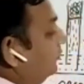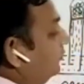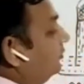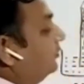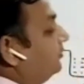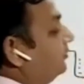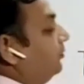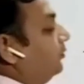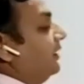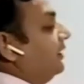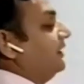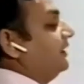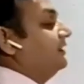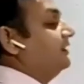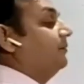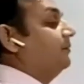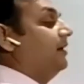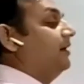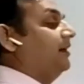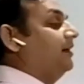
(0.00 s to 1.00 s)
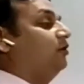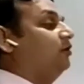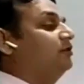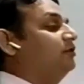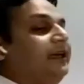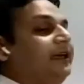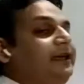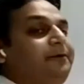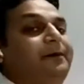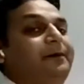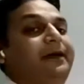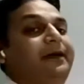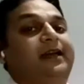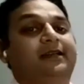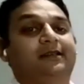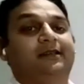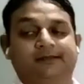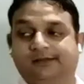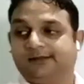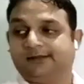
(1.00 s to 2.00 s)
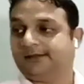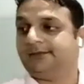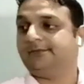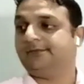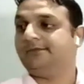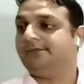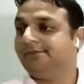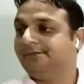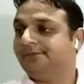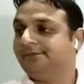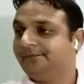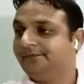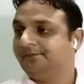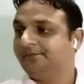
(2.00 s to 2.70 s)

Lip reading: here you will use potassium hydroxide pellets.